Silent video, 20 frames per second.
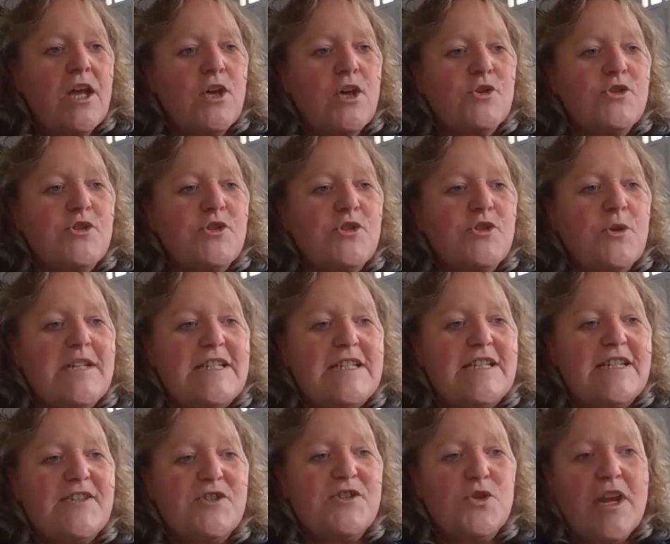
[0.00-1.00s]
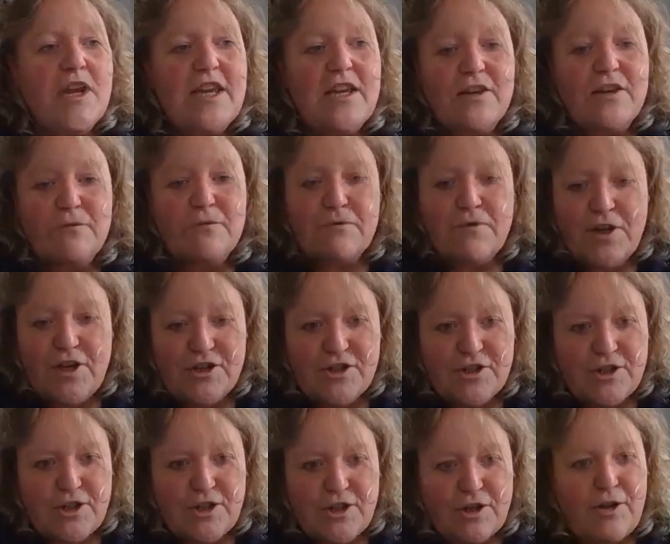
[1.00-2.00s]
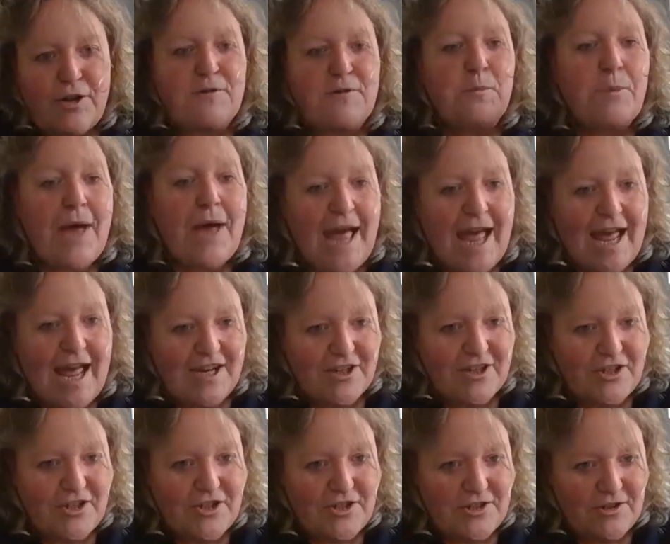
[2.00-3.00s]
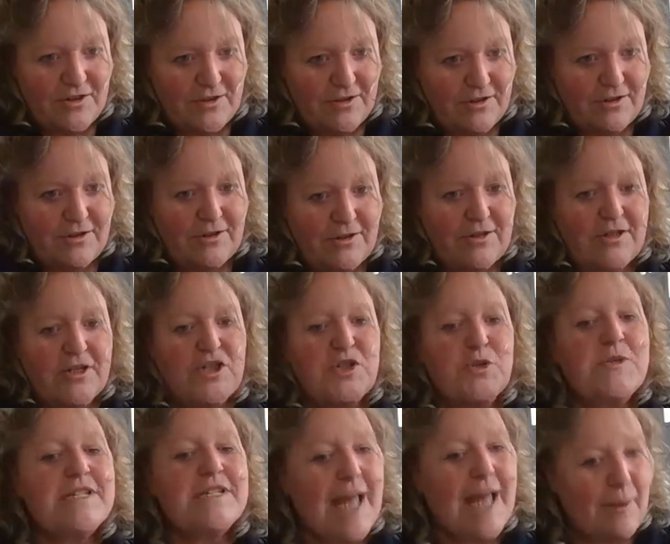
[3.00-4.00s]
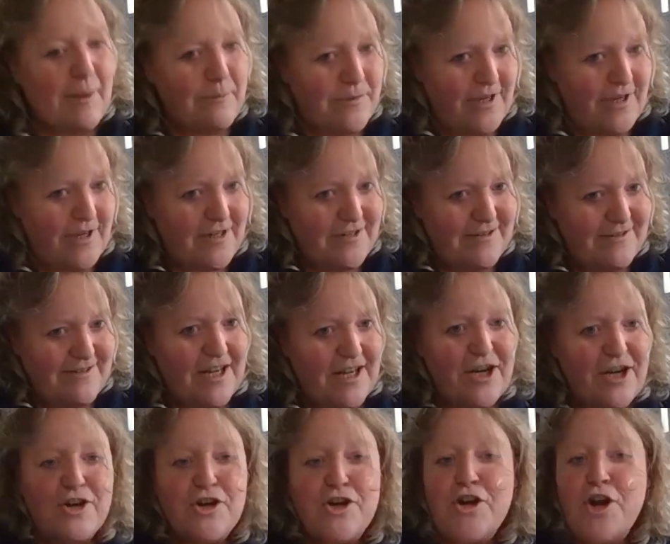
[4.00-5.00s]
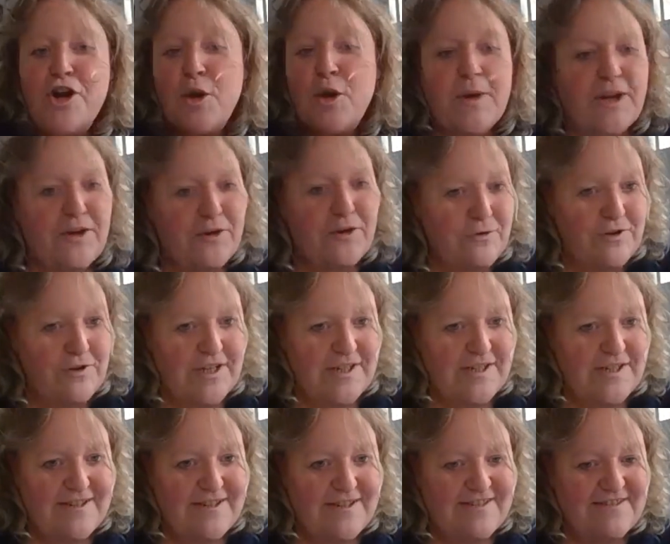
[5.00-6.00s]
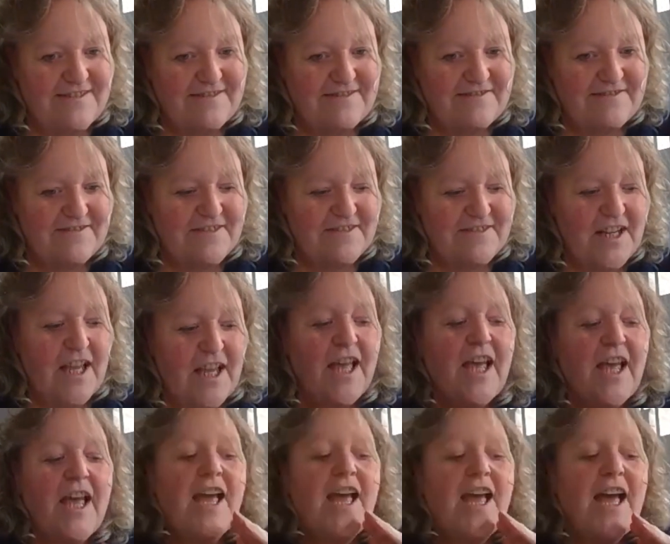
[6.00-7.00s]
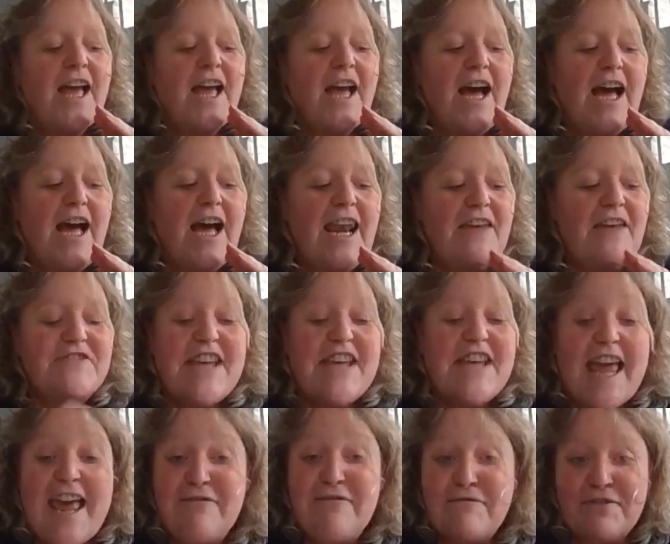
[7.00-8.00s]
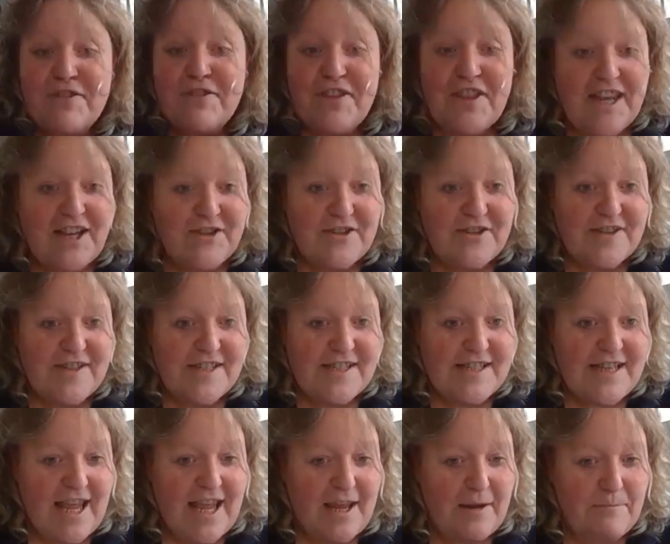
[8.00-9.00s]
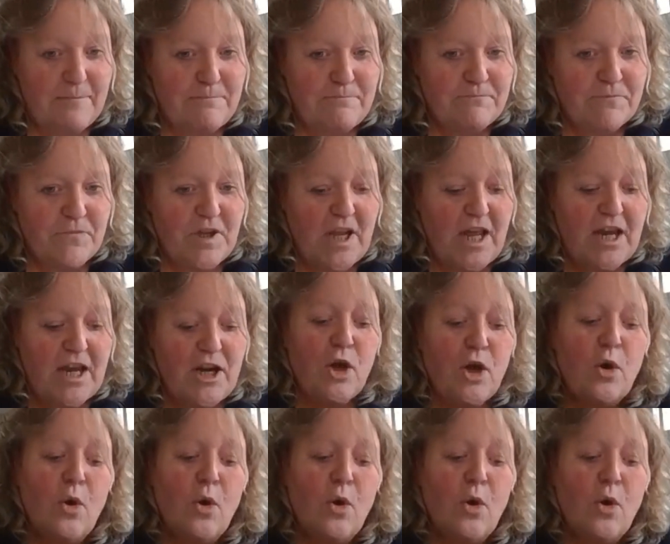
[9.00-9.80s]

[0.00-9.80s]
So I did a straight conversion of the patch to a tablet. no increase. I left everything else the same. And her